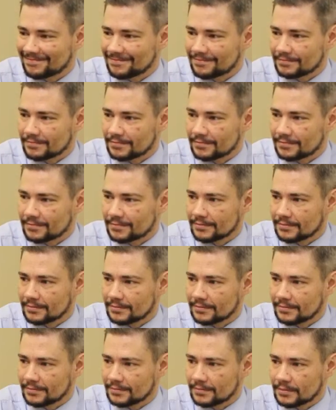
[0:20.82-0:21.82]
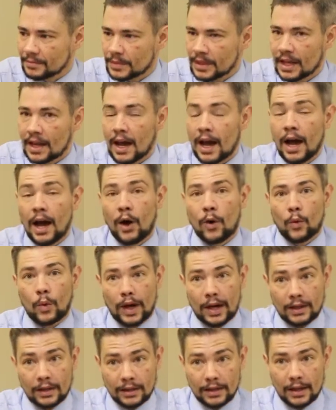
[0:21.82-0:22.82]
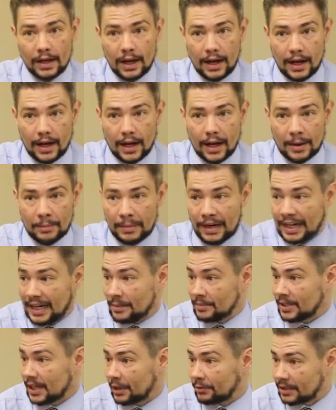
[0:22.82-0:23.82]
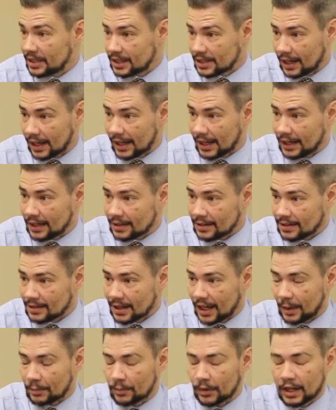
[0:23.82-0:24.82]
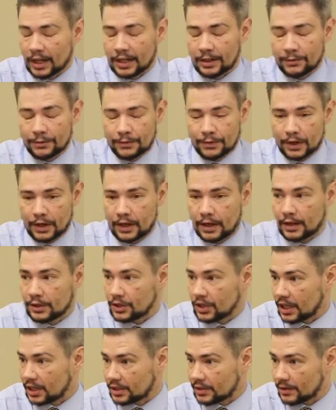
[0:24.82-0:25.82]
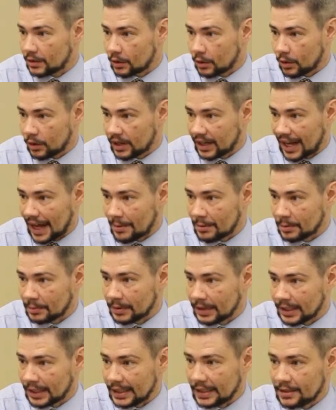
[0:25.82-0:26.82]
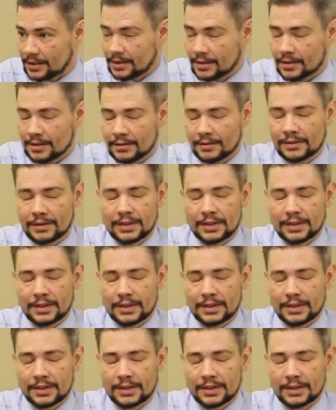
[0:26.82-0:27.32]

Who are you? Well, uh, my name's Henry Sias. I'm running for judge of the Court of Common Pleas.